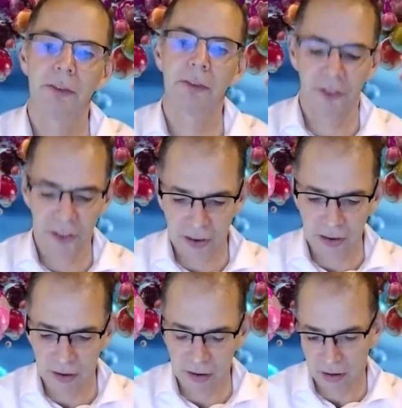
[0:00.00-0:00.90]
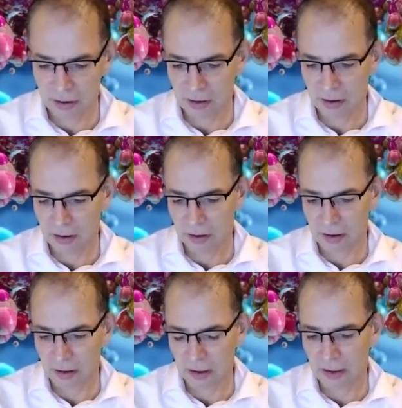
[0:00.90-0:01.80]
vision
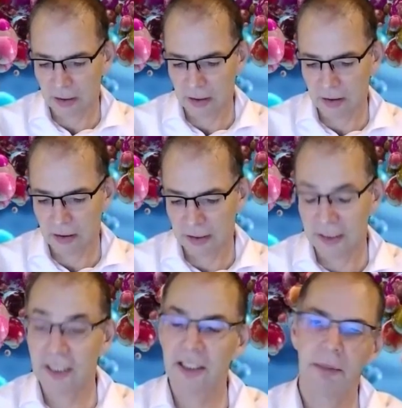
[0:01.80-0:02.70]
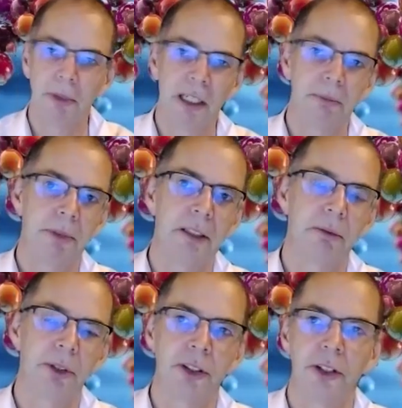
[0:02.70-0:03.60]
initially might be
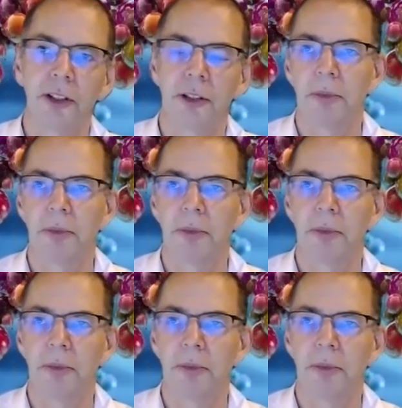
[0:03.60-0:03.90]
reduced